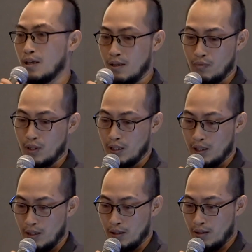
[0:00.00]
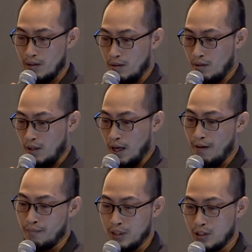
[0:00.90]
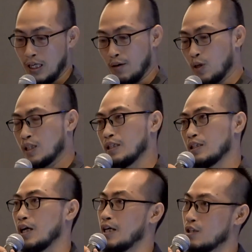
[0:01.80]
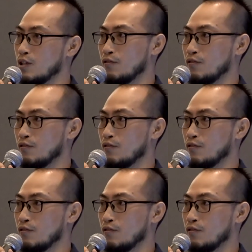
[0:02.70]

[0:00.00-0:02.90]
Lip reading: we have been celebrating the Asia